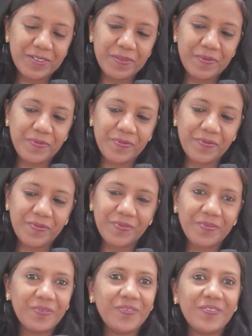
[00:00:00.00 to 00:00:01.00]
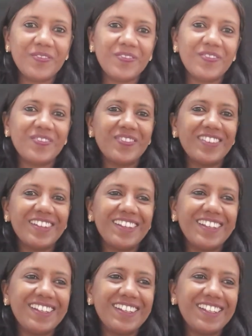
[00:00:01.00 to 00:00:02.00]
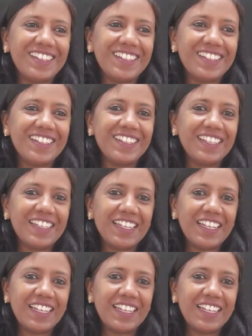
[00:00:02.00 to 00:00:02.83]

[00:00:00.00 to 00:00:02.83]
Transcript: (silence)